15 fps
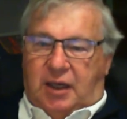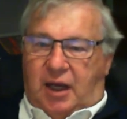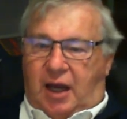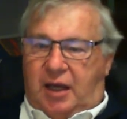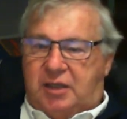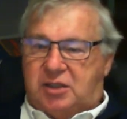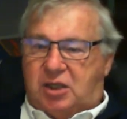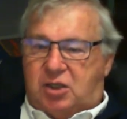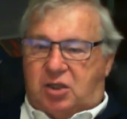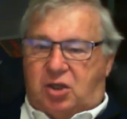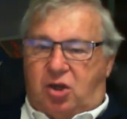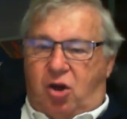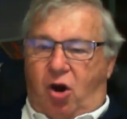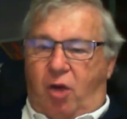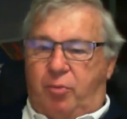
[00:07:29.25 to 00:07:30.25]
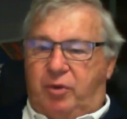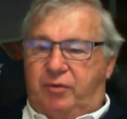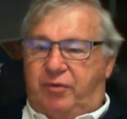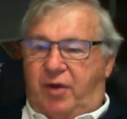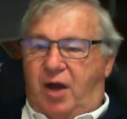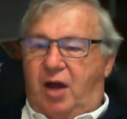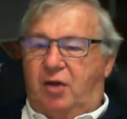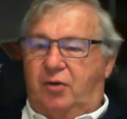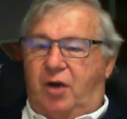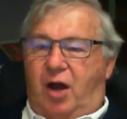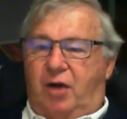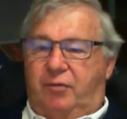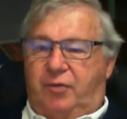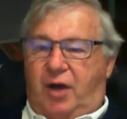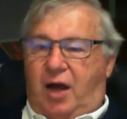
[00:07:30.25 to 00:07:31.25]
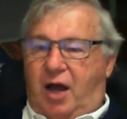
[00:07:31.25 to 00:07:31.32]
Uh, is it common for over